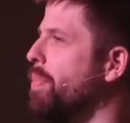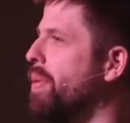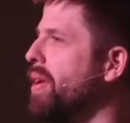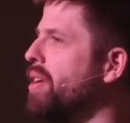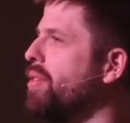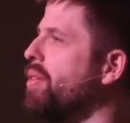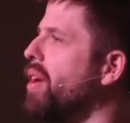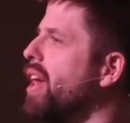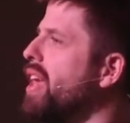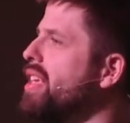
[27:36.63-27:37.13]

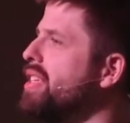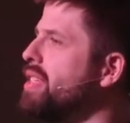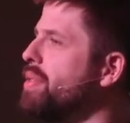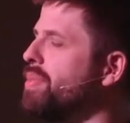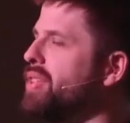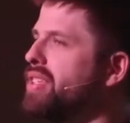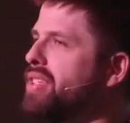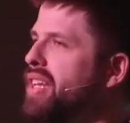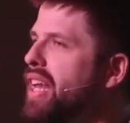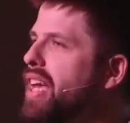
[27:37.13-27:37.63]
But he raised
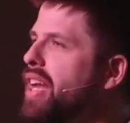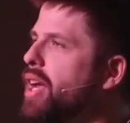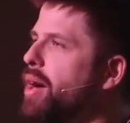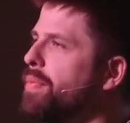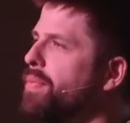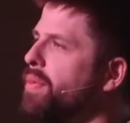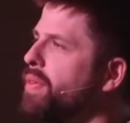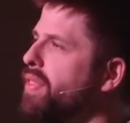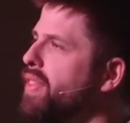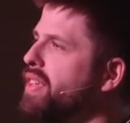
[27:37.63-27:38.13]
him to stand
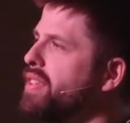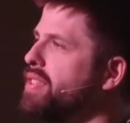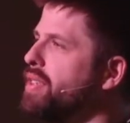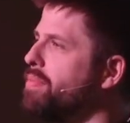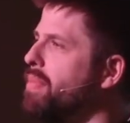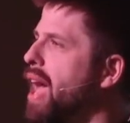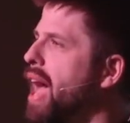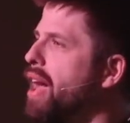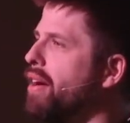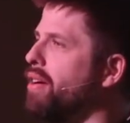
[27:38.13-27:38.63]
up for things
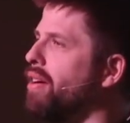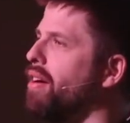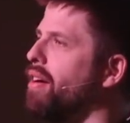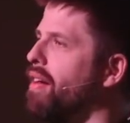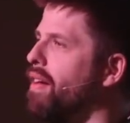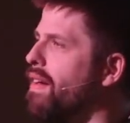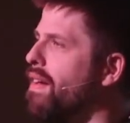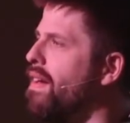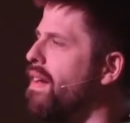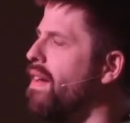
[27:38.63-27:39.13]
that matter.